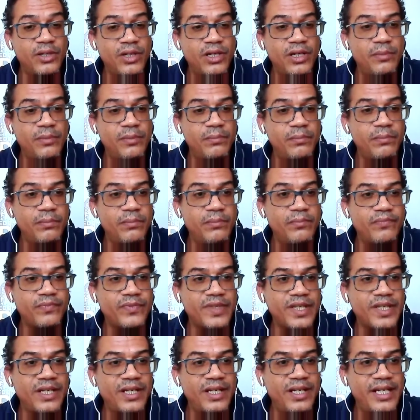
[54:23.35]
in
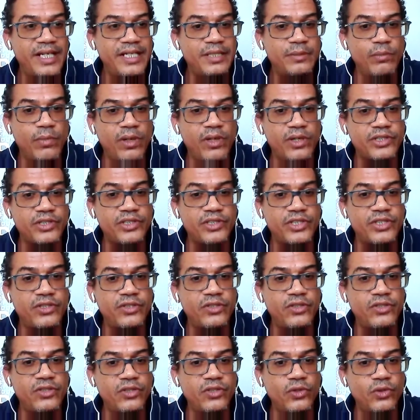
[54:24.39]
late March
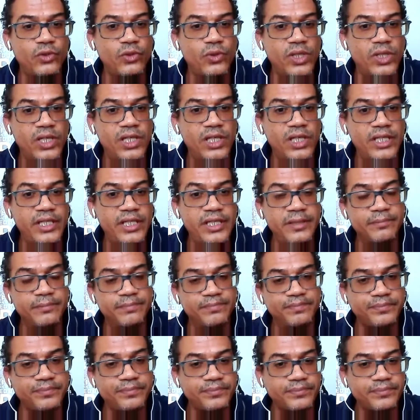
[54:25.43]
to early